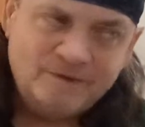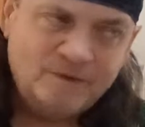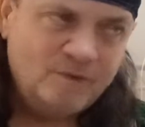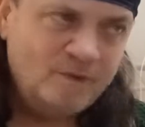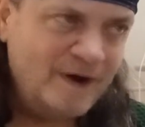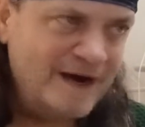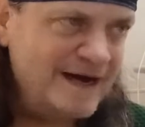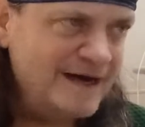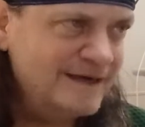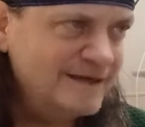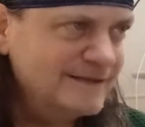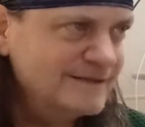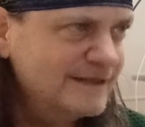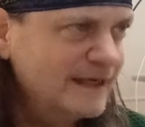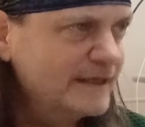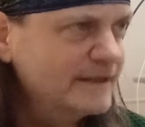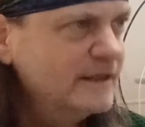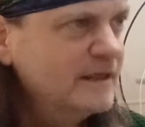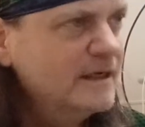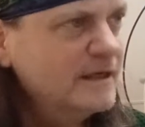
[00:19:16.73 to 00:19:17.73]
Wow,
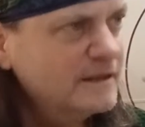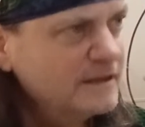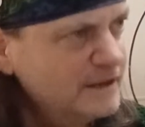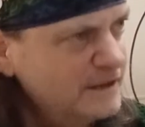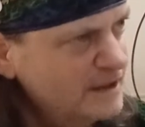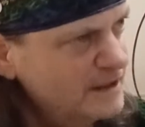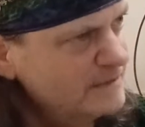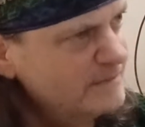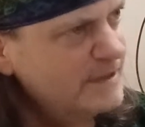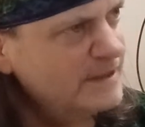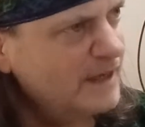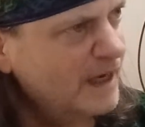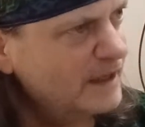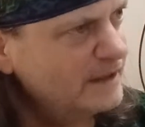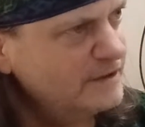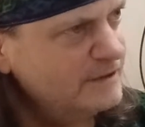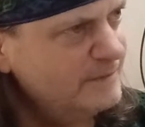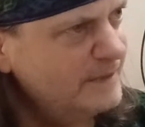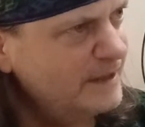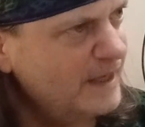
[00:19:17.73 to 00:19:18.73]
like, are you kidding me? Like,
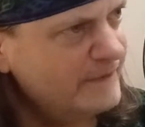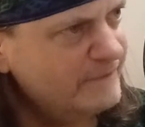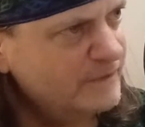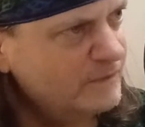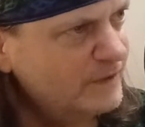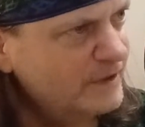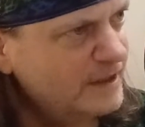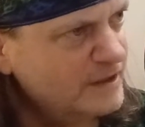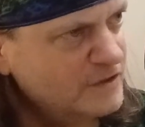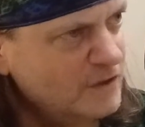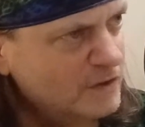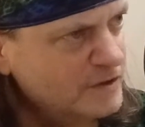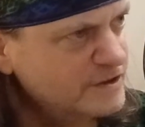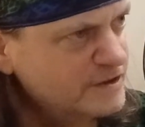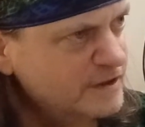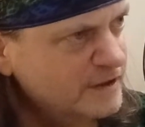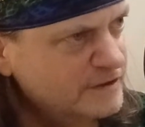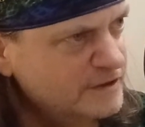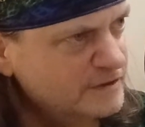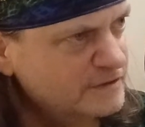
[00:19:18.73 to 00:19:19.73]
you mean everyone endorsed
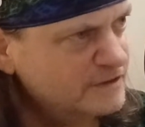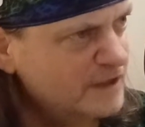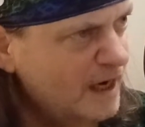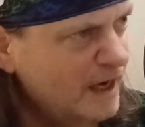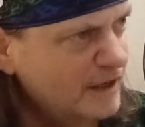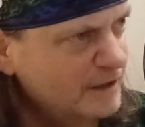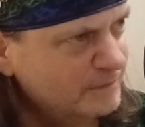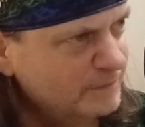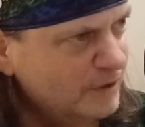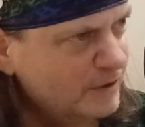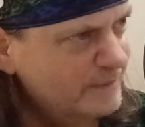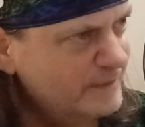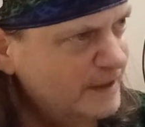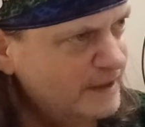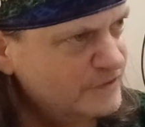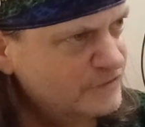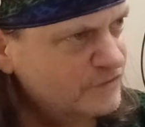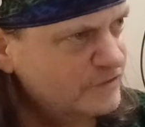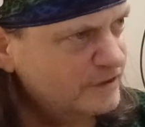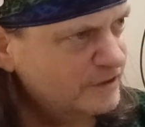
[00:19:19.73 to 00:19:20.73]
their entire employment
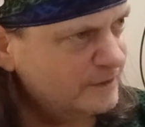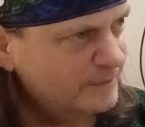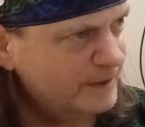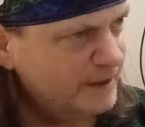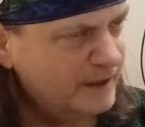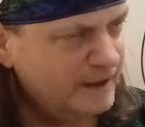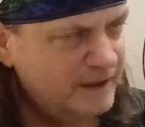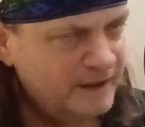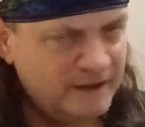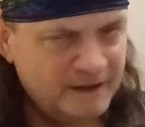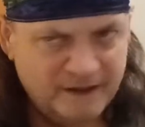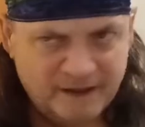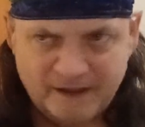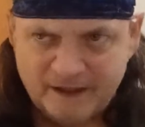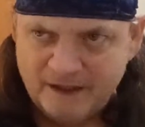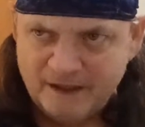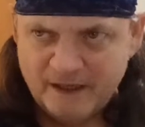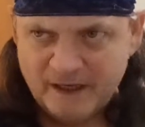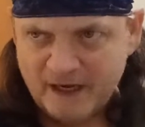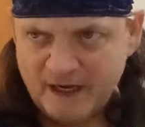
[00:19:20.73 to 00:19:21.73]
history at the bank?
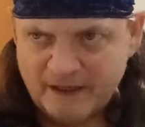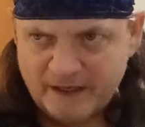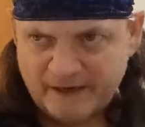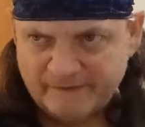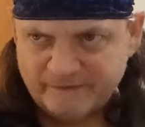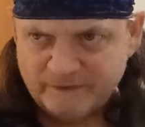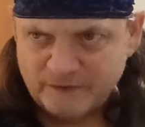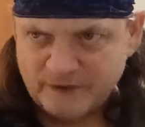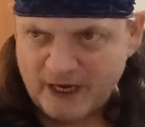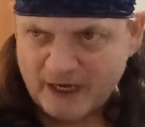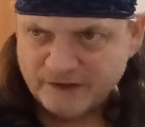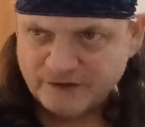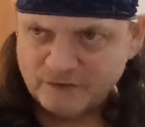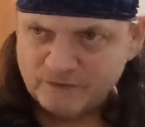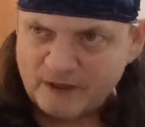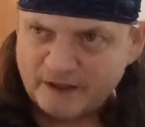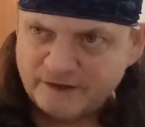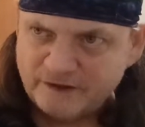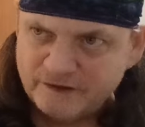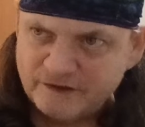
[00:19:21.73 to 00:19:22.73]
And everyone has the
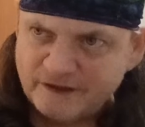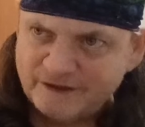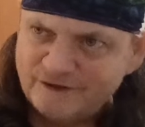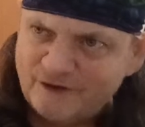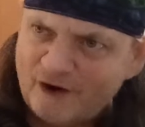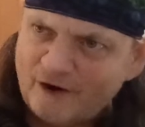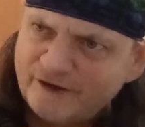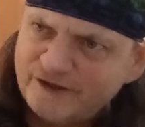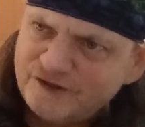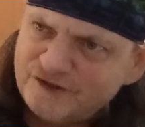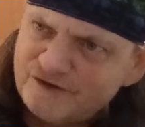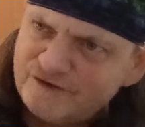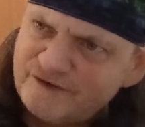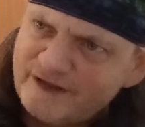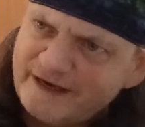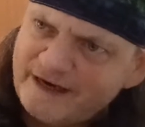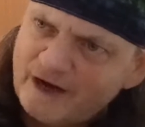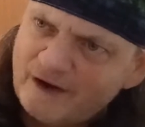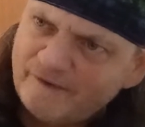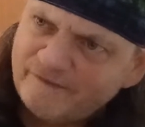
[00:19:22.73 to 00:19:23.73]
right to, are you sure they
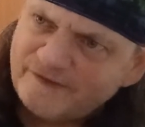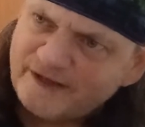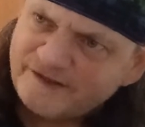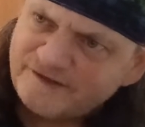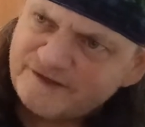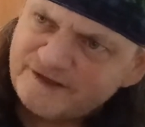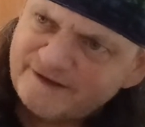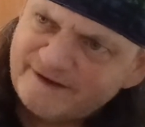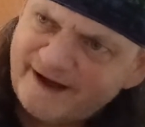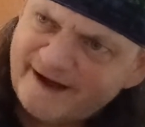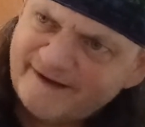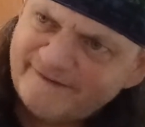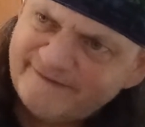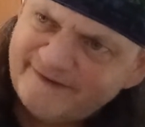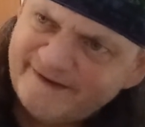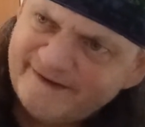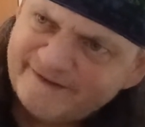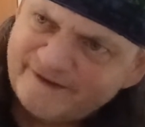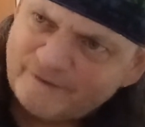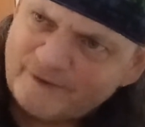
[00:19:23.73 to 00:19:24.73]
know if they still have
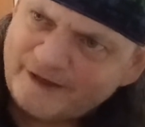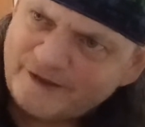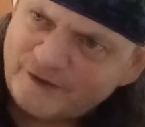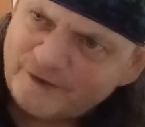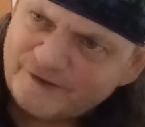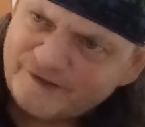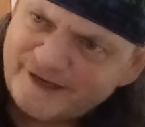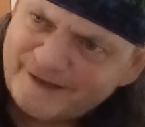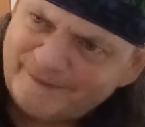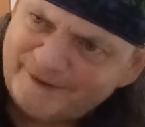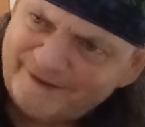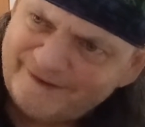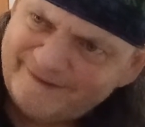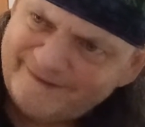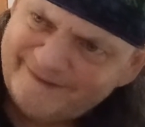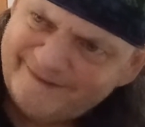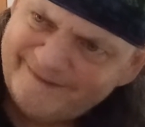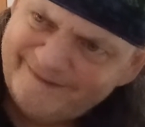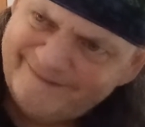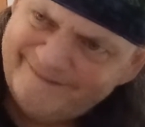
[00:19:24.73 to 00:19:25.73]
the right to assemble?
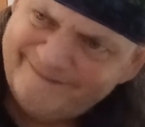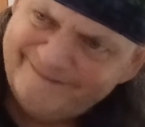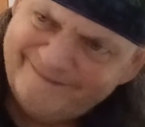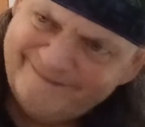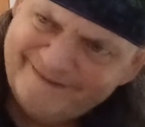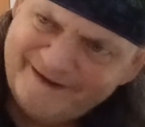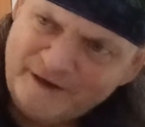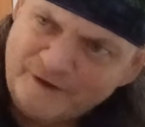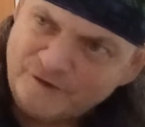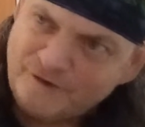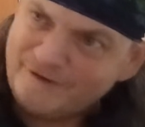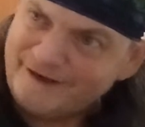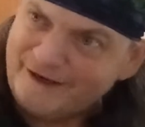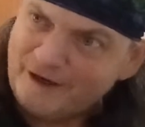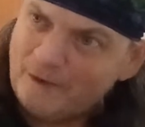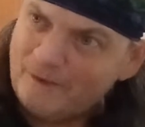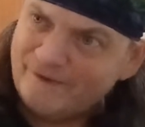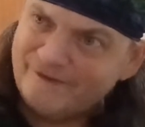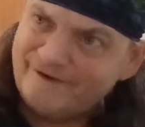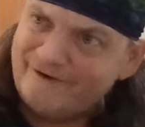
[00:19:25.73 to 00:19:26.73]
Do they know
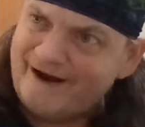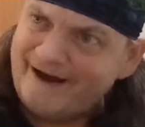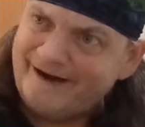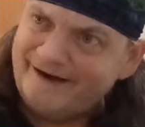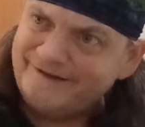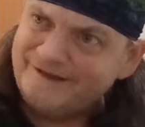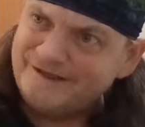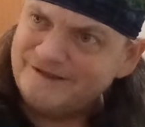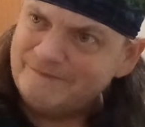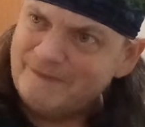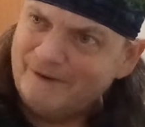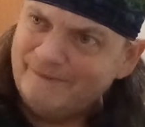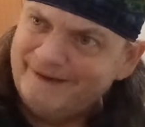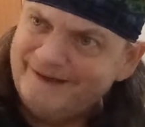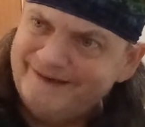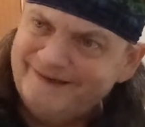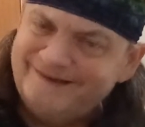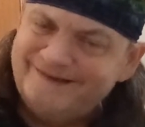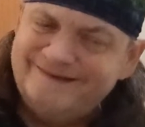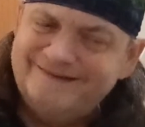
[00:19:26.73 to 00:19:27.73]
where they're at this
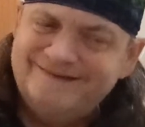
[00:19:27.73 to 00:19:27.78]
moment?